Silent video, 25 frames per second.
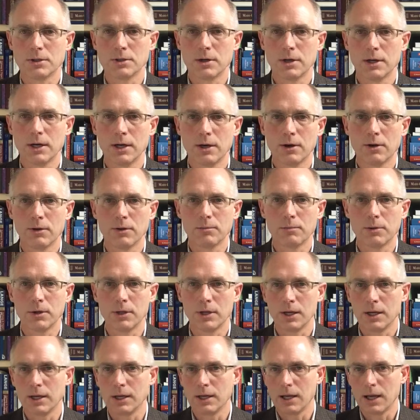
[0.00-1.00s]
as our health, but
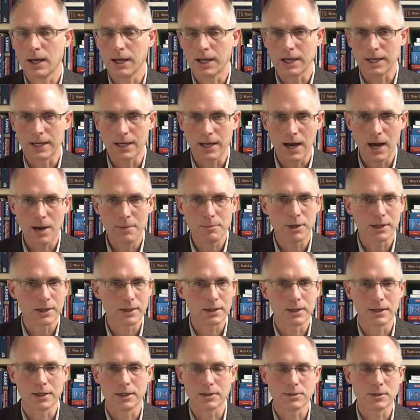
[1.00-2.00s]

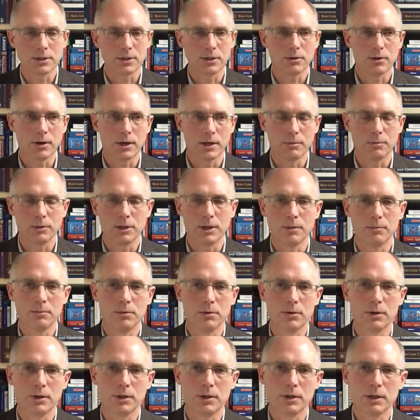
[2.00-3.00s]
economically it's incredibly
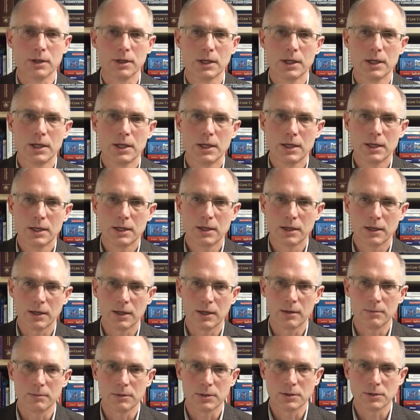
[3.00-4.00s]
important
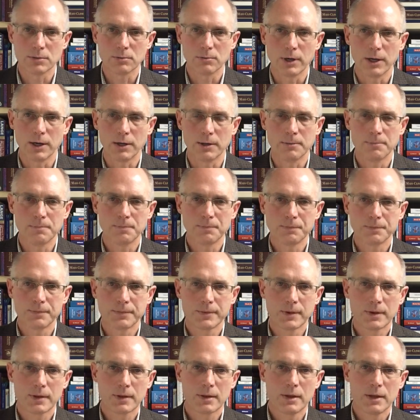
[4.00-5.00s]
as well.
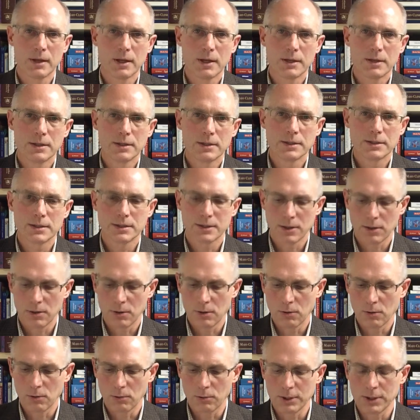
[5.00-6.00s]

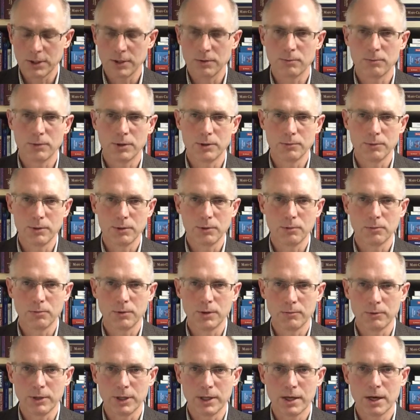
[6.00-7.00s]
So
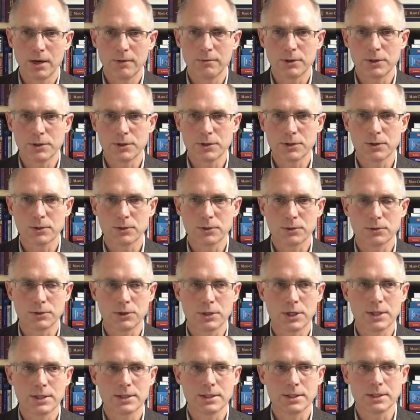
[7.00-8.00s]
when we cover social
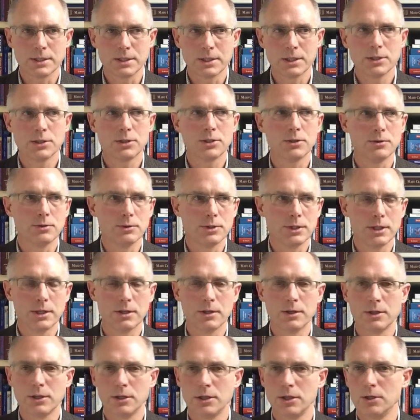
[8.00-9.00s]
justice issues
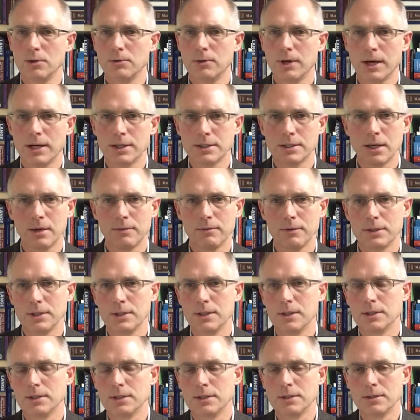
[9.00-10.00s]
here in the U.S., obviously
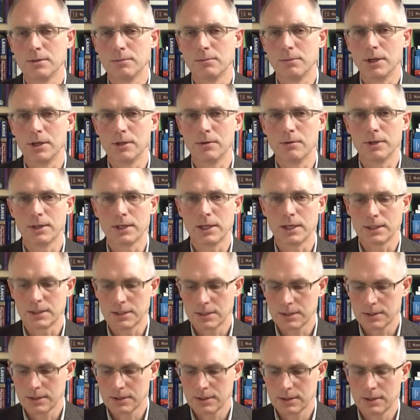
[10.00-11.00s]
this is a big one
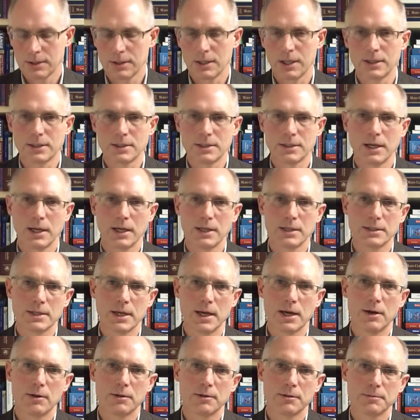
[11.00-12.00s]
that stands
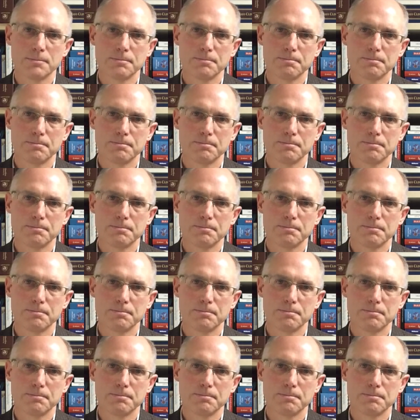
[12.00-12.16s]
out.